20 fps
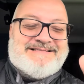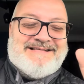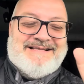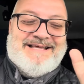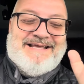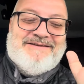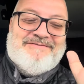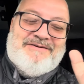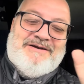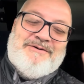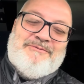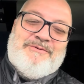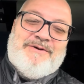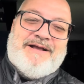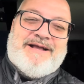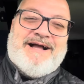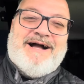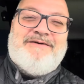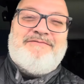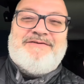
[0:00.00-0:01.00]
leave it. We
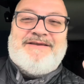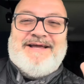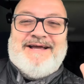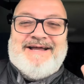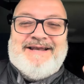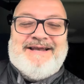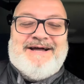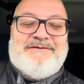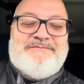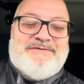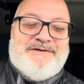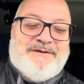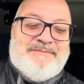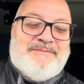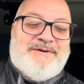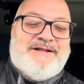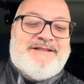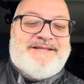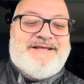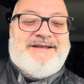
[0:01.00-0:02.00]
covered it enough on the
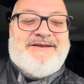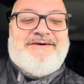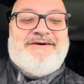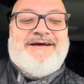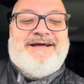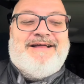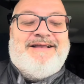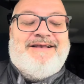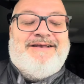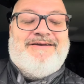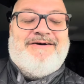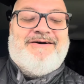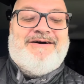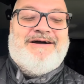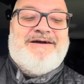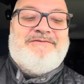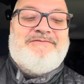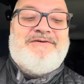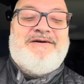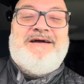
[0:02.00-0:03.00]
Monday night
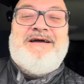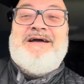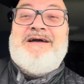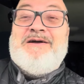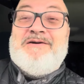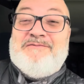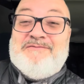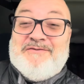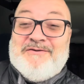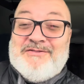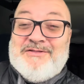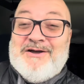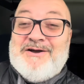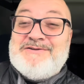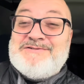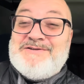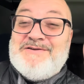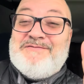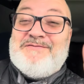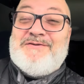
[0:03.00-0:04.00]
live. For
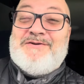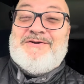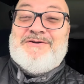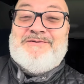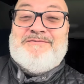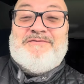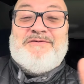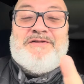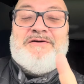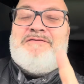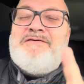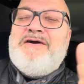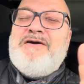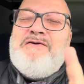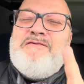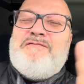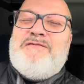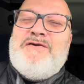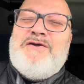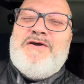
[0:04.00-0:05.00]
those of you, for the
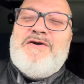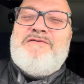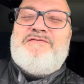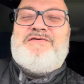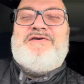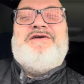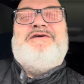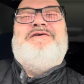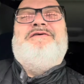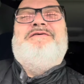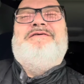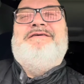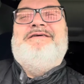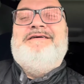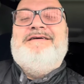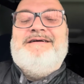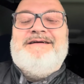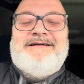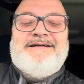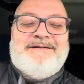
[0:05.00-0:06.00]
very few of you,
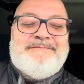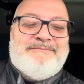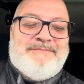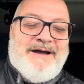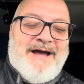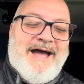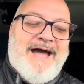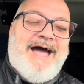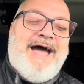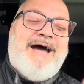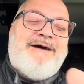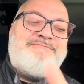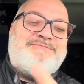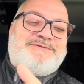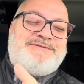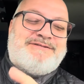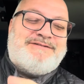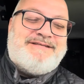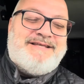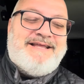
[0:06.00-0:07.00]

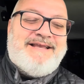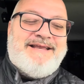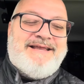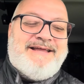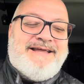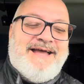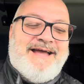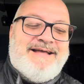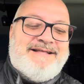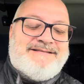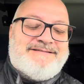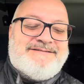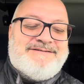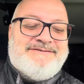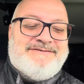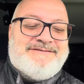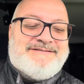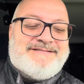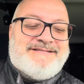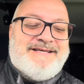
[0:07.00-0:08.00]
perhaps didn't get
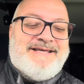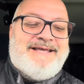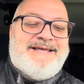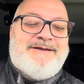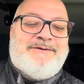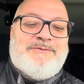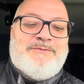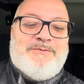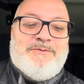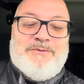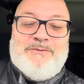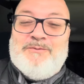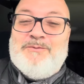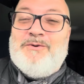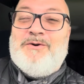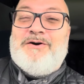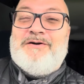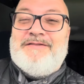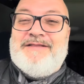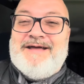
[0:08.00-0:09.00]
to see
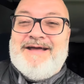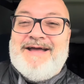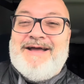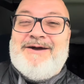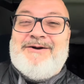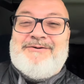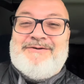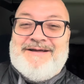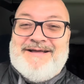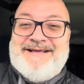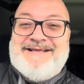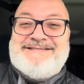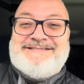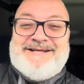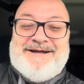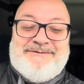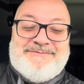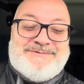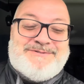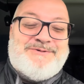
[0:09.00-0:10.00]
what the hell it is that
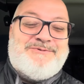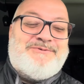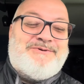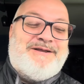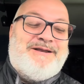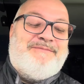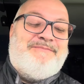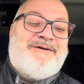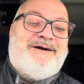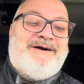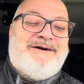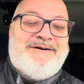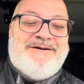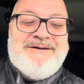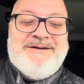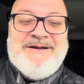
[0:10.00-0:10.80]
I'm talking about,